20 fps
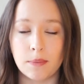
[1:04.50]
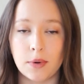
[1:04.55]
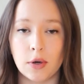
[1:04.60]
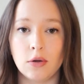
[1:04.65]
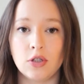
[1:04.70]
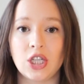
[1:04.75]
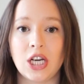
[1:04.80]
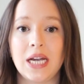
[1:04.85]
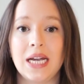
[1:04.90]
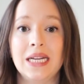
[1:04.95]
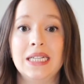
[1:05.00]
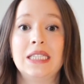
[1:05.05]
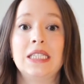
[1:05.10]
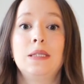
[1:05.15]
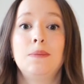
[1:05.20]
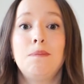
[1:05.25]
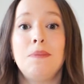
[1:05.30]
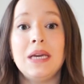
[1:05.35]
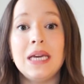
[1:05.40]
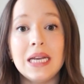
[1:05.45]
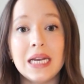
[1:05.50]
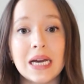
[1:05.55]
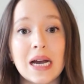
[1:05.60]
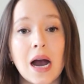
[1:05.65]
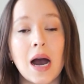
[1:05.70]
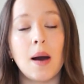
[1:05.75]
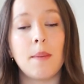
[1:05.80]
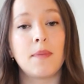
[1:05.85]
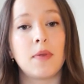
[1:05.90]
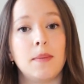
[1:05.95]
approach and speeding
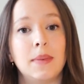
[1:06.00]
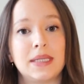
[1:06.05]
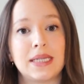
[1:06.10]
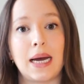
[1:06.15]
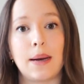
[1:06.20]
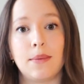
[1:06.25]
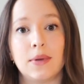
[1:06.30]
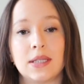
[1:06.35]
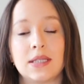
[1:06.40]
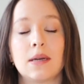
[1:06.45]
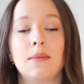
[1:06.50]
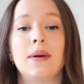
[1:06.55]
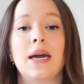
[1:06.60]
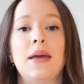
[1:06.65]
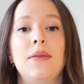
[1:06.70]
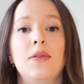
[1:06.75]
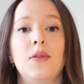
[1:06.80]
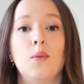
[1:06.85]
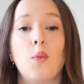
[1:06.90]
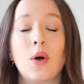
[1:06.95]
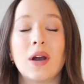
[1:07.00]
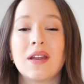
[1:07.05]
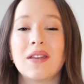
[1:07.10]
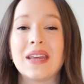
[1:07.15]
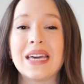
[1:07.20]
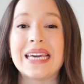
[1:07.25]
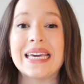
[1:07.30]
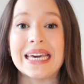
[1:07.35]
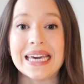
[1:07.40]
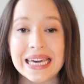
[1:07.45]
up the metabolism. And one of
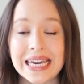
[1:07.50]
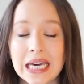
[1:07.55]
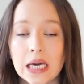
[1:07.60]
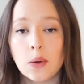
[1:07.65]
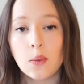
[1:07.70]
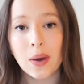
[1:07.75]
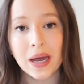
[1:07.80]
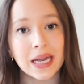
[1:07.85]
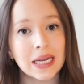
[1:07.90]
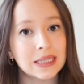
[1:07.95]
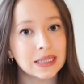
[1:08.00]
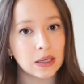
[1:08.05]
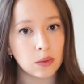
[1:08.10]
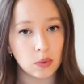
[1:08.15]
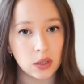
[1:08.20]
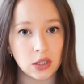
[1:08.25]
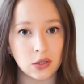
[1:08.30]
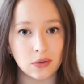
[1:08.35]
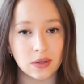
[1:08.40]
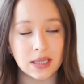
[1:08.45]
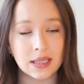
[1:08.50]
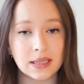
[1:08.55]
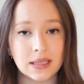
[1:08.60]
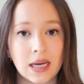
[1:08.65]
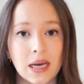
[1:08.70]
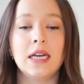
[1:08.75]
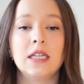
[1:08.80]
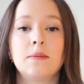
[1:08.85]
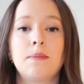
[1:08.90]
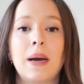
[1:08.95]
the key ways that we do this
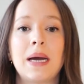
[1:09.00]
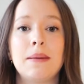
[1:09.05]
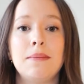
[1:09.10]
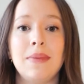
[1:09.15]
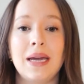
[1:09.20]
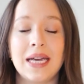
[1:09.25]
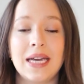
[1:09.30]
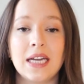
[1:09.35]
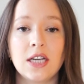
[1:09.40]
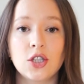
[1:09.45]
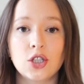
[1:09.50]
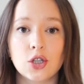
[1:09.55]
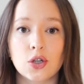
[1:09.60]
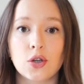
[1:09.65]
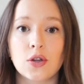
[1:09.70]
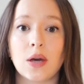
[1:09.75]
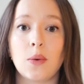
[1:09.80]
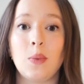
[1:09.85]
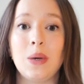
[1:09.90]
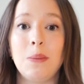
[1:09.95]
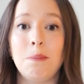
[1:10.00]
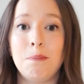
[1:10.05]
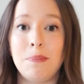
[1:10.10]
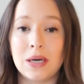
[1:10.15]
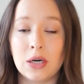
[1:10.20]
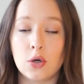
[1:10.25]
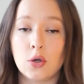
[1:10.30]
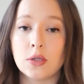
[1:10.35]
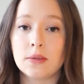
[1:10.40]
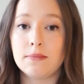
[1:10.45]
is by making sure that we
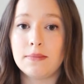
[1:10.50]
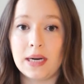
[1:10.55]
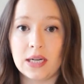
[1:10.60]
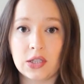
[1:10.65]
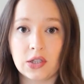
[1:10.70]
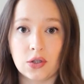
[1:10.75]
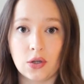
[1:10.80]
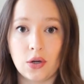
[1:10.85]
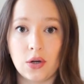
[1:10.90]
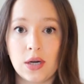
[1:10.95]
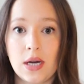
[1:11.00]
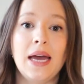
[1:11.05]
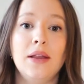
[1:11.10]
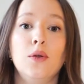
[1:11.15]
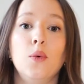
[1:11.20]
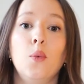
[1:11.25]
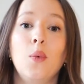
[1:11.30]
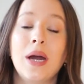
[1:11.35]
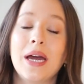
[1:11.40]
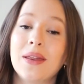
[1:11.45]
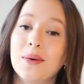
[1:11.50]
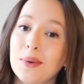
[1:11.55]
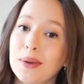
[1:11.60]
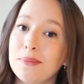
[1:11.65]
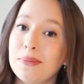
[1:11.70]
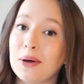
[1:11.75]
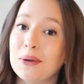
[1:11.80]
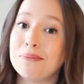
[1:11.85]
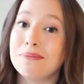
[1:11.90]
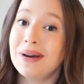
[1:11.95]
build muscle. And the way that we
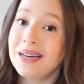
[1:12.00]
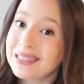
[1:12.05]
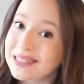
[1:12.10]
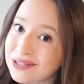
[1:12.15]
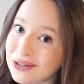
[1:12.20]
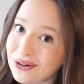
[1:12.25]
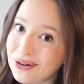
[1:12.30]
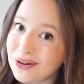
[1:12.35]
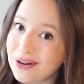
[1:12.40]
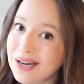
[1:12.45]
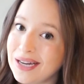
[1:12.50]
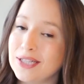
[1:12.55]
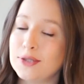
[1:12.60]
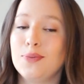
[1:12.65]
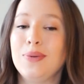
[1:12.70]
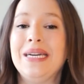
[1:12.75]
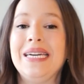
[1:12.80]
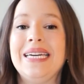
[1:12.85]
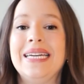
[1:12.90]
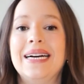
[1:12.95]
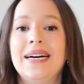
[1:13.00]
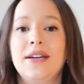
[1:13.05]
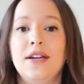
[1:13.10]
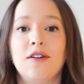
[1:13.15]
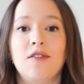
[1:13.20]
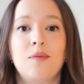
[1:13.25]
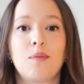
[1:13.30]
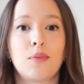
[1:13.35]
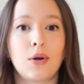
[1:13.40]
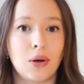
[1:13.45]
build muscle is we eat
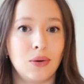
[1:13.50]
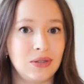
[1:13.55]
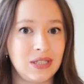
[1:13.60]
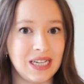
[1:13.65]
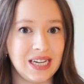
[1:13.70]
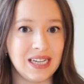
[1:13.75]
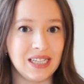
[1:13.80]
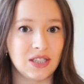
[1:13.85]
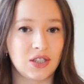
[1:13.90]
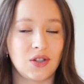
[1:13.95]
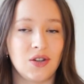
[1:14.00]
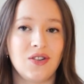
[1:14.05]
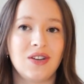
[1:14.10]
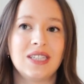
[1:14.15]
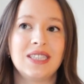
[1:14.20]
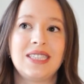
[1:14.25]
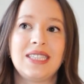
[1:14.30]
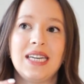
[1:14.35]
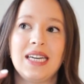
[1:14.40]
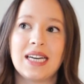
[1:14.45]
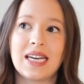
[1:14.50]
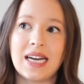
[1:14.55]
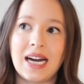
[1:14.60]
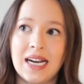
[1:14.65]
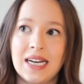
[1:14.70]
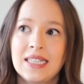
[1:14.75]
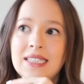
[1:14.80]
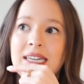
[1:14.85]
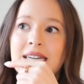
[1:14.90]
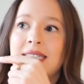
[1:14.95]
enough protein. So you can see it
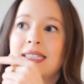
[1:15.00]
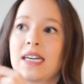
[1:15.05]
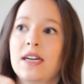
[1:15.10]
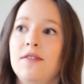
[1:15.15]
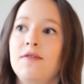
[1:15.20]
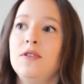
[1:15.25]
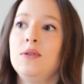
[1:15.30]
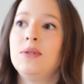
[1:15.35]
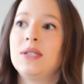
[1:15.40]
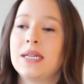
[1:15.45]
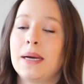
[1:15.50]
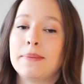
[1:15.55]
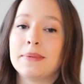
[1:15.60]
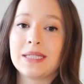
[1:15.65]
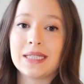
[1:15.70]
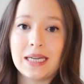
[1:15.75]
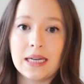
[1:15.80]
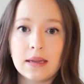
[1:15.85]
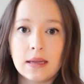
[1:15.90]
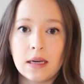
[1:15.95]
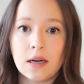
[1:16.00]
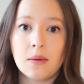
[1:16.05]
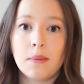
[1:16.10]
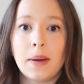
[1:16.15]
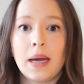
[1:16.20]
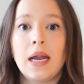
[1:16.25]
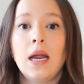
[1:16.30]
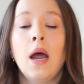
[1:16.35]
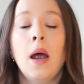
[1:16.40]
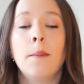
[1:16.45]
kind of takes like a few steps to get there,
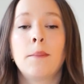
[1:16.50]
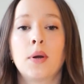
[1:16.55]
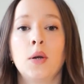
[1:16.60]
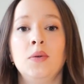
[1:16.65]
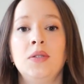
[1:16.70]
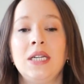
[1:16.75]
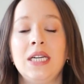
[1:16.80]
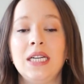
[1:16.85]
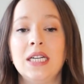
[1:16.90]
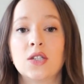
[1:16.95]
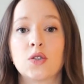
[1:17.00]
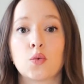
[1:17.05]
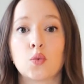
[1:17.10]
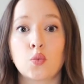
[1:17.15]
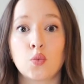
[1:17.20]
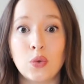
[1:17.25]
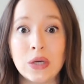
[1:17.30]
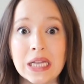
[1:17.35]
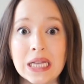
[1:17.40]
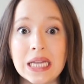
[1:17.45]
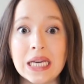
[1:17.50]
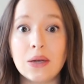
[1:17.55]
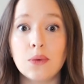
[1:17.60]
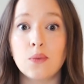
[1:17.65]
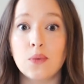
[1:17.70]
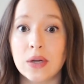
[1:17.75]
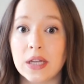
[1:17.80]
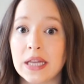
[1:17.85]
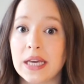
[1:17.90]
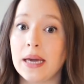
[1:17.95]
but protein is really,
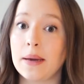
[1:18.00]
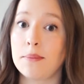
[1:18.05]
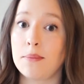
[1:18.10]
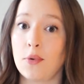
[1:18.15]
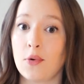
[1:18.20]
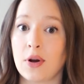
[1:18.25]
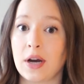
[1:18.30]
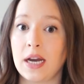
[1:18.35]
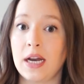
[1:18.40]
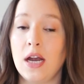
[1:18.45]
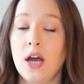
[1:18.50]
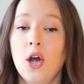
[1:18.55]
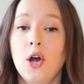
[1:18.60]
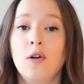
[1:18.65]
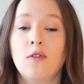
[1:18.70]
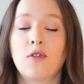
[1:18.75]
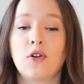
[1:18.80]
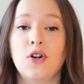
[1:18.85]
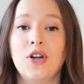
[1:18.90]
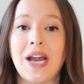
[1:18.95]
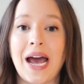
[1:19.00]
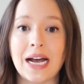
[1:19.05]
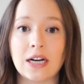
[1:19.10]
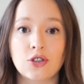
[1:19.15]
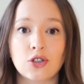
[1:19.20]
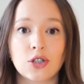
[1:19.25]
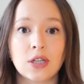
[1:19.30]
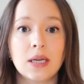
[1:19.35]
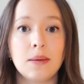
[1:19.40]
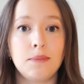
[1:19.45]
really important for
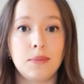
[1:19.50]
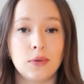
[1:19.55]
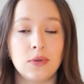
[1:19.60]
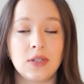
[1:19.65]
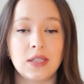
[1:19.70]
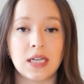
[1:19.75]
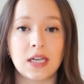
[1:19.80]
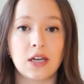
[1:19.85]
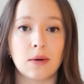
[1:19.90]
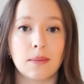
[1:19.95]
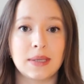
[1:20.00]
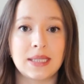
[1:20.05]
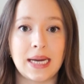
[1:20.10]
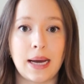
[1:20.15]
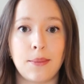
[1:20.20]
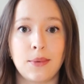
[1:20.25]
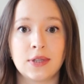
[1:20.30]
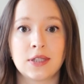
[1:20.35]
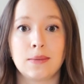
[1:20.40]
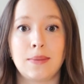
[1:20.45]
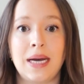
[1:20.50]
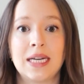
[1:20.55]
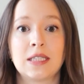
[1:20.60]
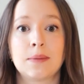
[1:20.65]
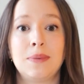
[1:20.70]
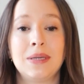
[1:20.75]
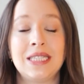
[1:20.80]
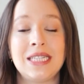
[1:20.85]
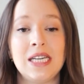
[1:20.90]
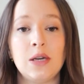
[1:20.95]
naturally boosting your metabolism as a
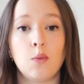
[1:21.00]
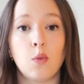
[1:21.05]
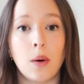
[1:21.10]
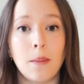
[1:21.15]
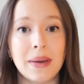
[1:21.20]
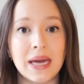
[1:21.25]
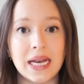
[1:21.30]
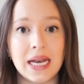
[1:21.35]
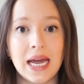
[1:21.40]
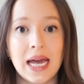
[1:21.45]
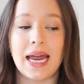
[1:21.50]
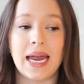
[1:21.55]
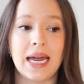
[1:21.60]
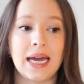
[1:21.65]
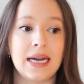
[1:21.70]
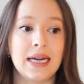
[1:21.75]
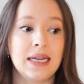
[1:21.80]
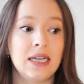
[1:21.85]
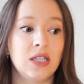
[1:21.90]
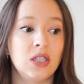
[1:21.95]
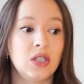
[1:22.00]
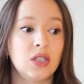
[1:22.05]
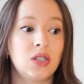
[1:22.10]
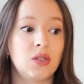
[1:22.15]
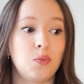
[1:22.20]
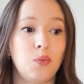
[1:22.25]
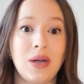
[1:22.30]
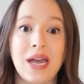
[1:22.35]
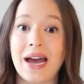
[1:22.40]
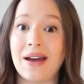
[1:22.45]
petite woman. And
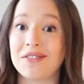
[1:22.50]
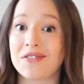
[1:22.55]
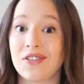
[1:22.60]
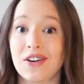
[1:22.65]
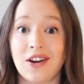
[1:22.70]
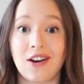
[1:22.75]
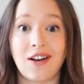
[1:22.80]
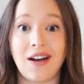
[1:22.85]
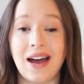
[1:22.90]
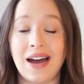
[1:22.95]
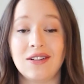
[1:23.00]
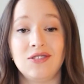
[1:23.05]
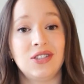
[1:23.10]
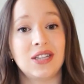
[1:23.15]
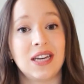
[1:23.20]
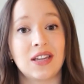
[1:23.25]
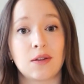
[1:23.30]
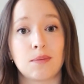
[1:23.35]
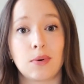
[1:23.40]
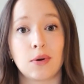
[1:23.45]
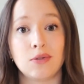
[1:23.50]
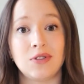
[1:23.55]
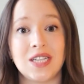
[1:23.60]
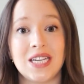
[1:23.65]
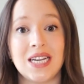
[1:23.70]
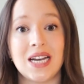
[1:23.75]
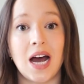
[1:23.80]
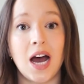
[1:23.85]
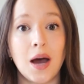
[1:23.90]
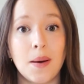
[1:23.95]
we have to figure out how to get the
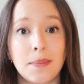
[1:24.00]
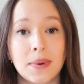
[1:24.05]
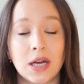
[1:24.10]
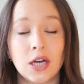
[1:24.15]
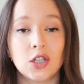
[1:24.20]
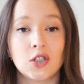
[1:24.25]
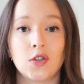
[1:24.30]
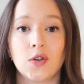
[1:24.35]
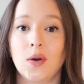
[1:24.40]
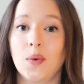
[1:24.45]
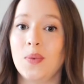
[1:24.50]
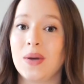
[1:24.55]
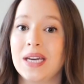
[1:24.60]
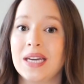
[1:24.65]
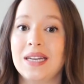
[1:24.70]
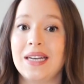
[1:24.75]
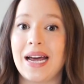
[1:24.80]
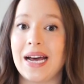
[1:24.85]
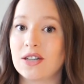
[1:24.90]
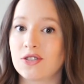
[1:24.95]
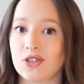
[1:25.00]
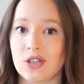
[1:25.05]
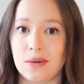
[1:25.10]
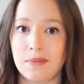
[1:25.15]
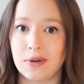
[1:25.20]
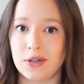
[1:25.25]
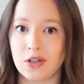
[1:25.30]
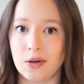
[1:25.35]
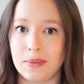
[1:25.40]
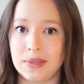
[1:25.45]
protein up so that we can naturally
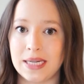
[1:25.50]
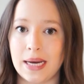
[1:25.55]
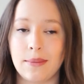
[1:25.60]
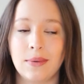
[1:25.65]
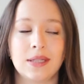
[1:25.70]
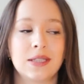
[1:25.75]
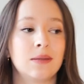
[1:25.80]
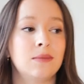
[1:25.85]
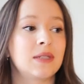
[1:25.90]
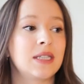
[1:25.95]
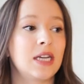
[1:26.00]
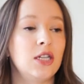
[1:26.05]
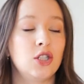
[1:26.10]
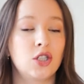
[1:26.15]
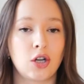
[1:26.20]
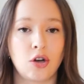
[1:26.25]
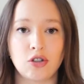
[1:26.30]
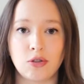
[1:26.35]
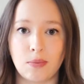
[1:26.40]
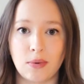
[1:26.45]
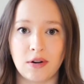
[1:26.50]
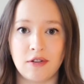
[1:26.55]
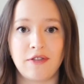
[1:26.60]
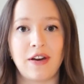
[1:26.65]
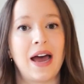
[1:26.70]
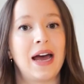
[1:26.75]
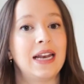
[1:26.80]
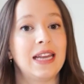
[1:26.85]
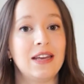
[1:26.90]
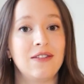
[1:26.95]
build our metabolisms and start to burn
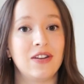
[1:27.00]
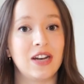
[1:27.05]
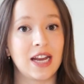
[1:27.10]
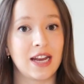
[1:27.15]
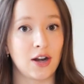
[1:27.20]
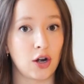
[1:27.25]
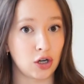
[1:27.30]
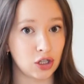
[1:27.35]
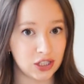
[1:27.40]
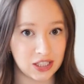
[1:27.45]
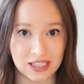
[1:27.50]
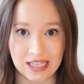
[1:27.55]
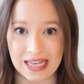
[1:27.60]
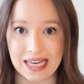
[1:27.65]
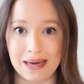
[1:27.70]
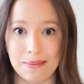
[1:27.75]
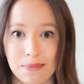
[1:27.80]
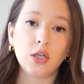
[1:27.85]
fat even in our sleep.